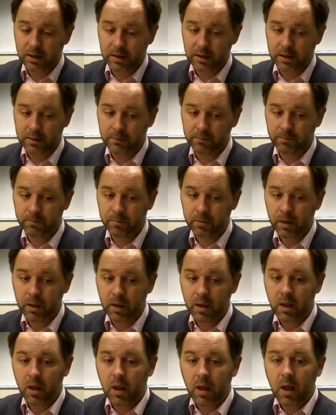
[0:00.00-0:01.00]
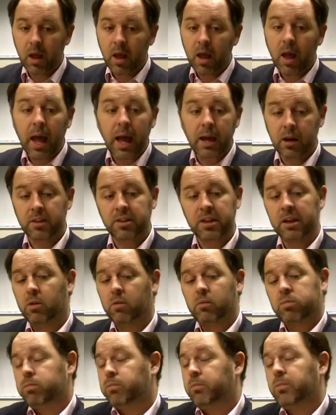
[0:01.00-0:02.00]
And I
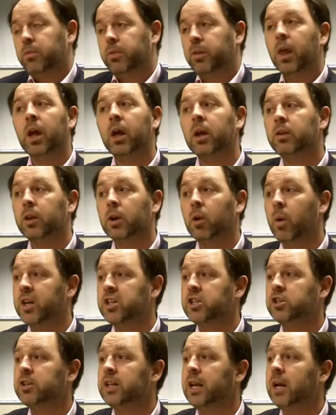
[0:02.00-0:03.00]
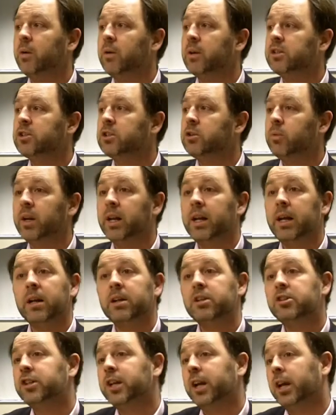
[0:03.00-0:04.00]
think the question there is to really
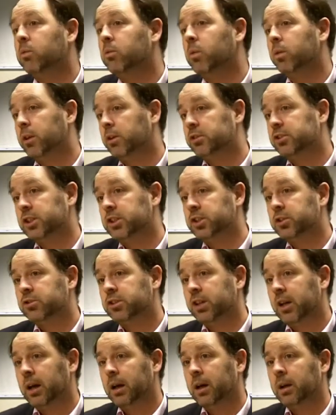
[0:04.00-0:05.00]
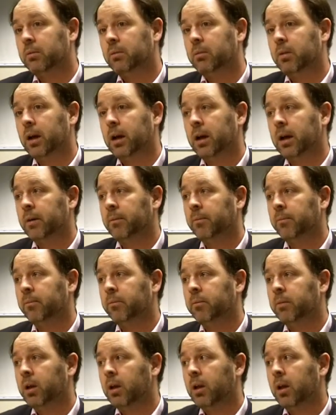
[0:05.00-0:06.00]
understand what those issues are.
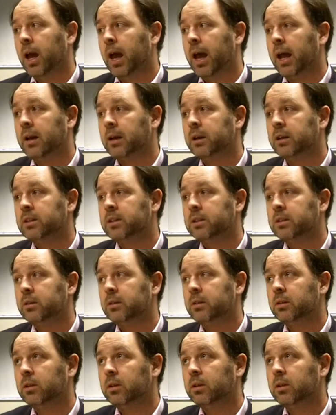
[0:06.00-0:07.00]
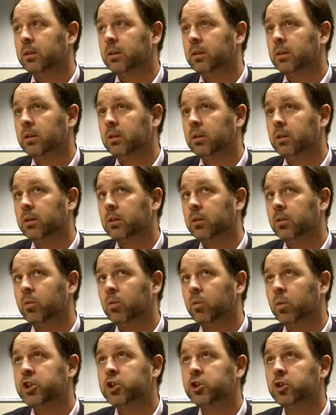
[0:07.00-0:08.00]
And
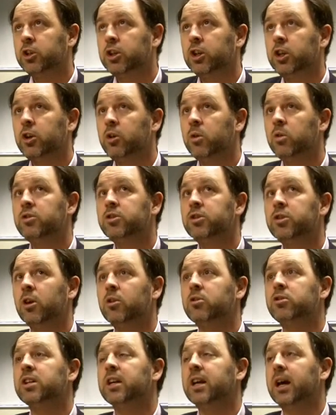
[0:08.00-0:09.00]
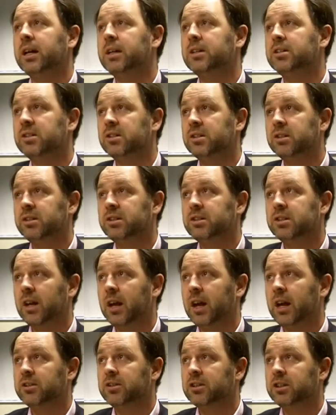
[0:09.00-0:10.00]
we shouldn't use those
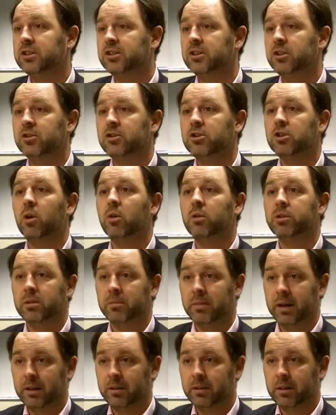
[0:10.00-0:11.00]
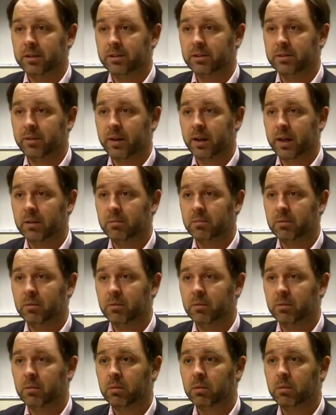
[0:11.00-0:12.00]
cases as an excuse not to make things
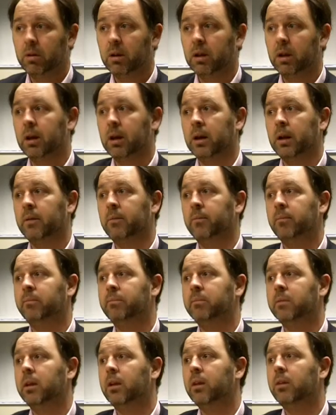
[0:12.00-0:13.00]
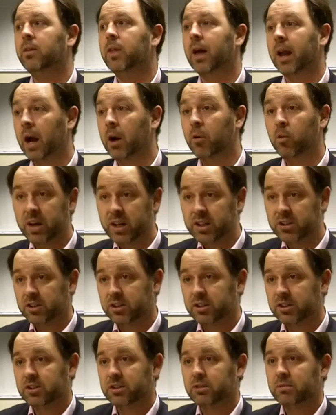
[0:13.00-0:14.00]
available. They are
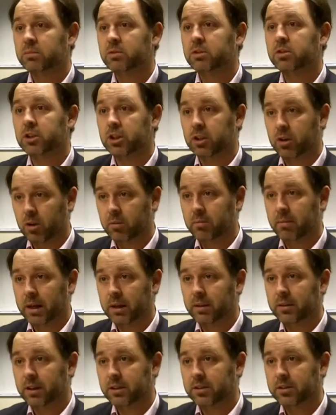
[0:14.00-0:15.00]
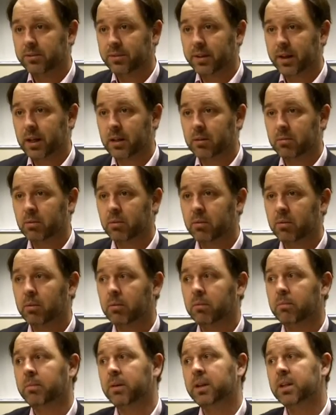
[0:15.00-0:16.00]
reasons to not make things available.
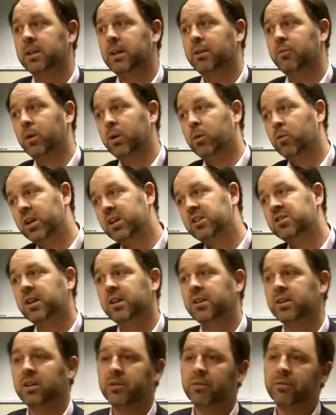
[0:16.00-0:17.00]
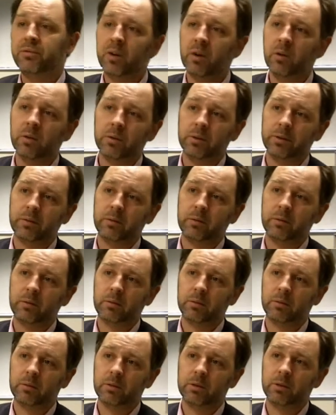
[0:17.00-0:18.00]
But if we reset the default
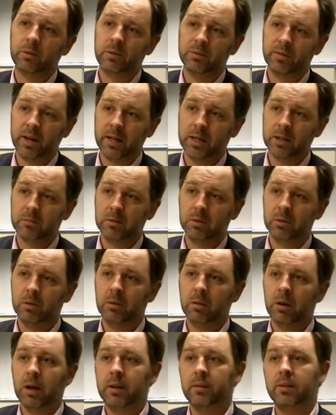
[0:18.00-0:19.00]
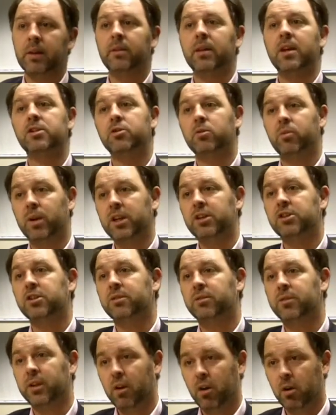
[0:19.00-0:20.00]
to available, and then there's a
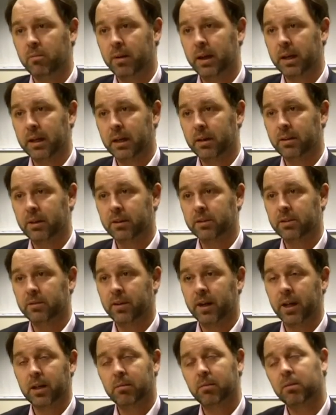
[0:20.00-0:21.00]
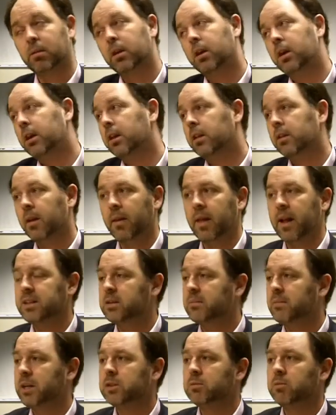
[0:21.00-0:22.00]
reason for not making things available, then
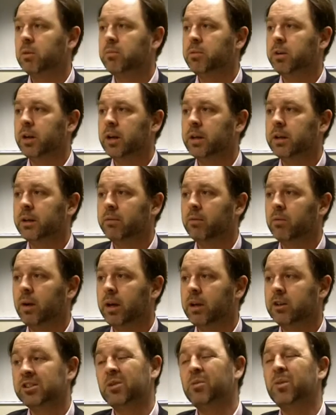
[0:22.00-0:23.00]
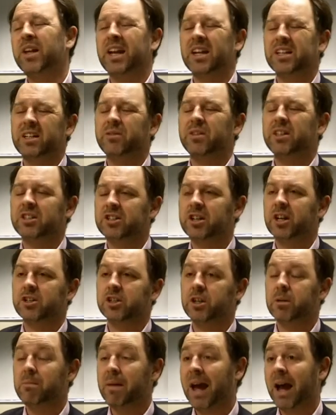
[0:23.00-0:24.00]
that's a much more productive way, because then we can actually have a
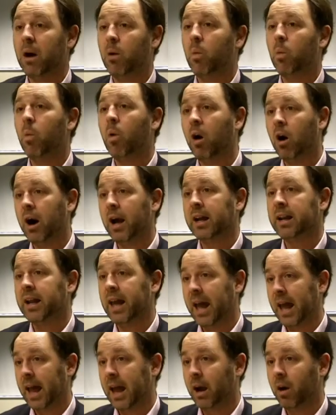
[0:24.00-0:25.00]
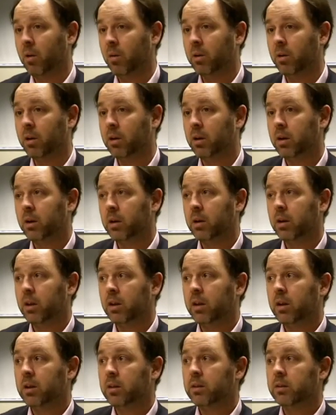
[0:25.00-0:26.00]
discussion about why and how
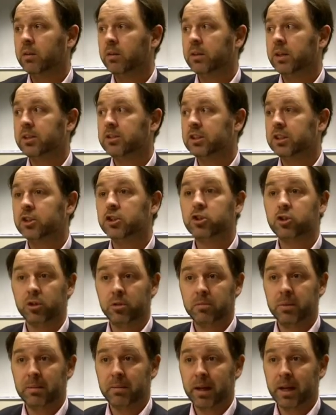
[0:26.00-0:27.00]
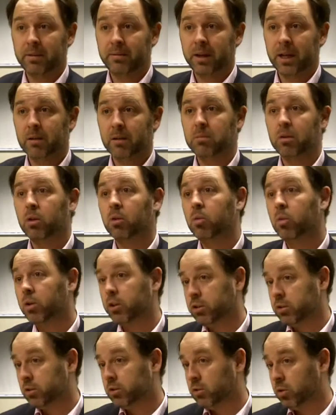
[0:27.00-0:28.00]
these things shouldn't be
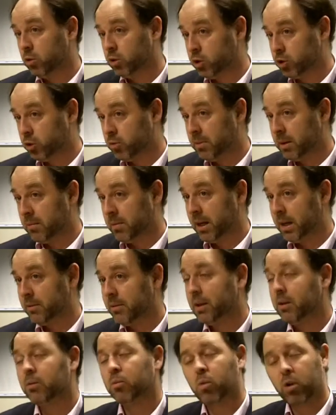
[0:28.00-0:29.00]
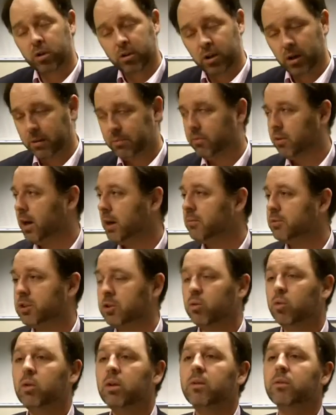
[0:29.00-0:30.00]
available, or should be made available, what time
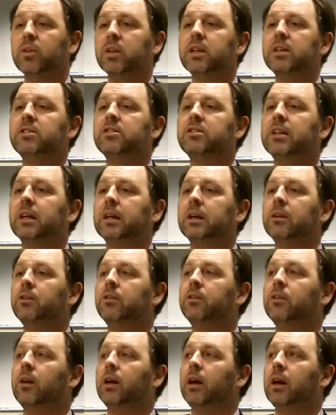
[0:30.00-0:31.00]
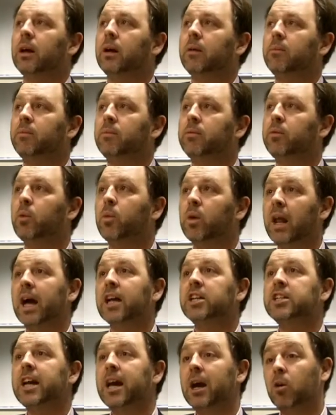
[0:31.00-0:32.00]
frames, and all of these things that will
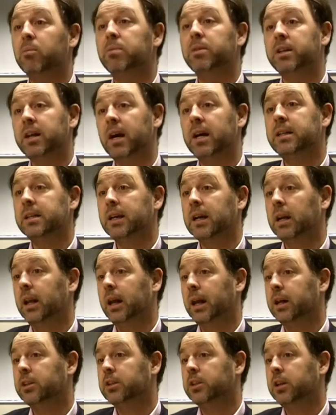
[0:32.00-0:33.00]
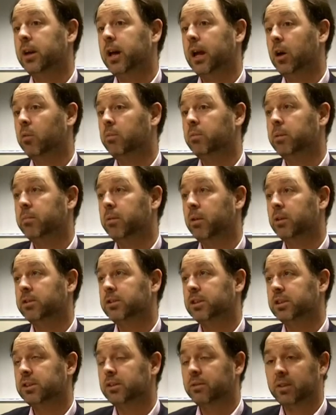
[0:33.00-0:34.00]
actually help the data collection, help the
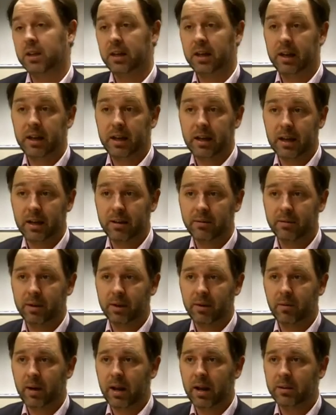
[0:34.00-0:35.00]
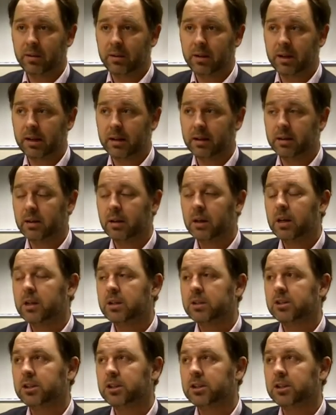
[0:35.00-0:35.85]
process of thinking carefully around the data.